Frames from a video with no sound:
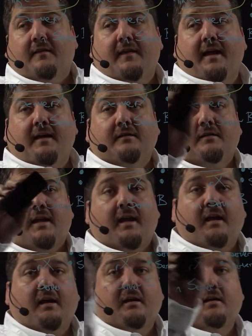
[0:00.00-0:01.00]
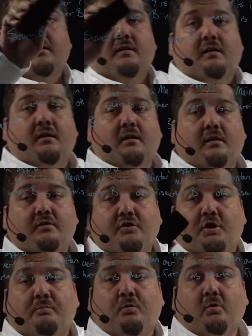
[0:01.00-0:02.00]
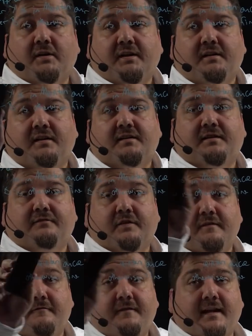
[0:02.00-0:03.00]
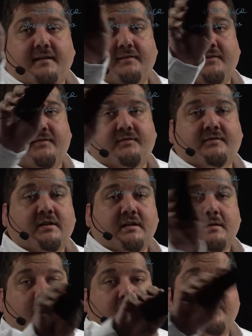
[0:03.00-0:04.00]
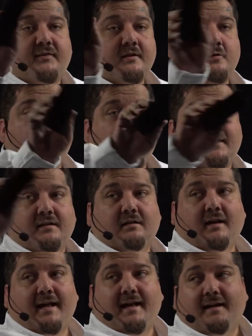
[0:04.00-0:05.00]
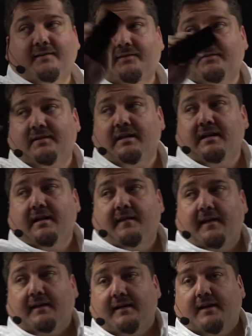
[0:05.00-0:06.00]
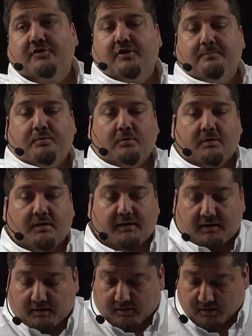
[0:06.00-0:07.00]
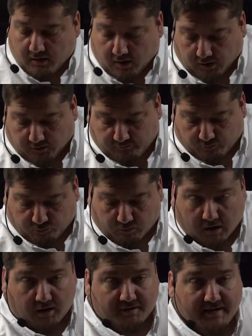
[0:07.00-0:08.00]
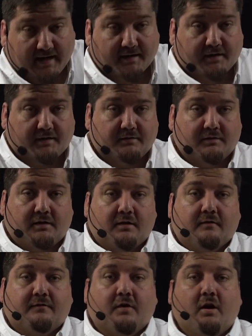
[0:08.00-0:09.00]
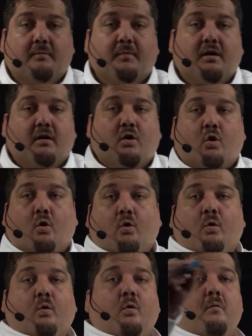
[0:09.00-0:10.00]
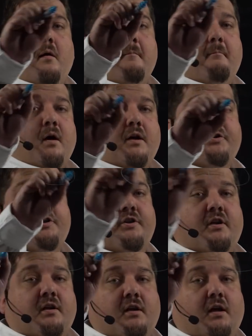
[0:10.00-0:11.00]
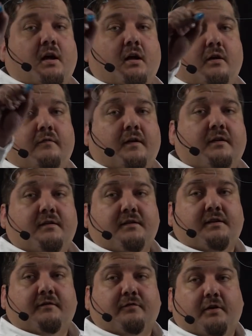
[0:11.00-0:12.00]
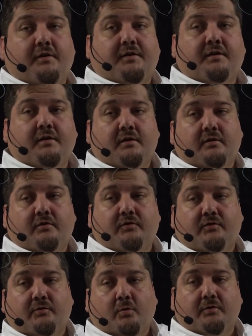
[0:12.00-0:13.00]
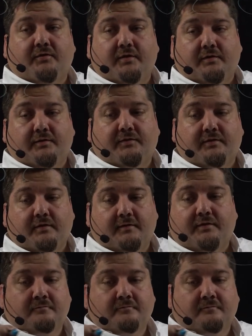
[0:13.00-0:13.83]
that can, pull in different events, but a single pane of glass that can actually pull in all of the raw data from a whole bunch of different sources.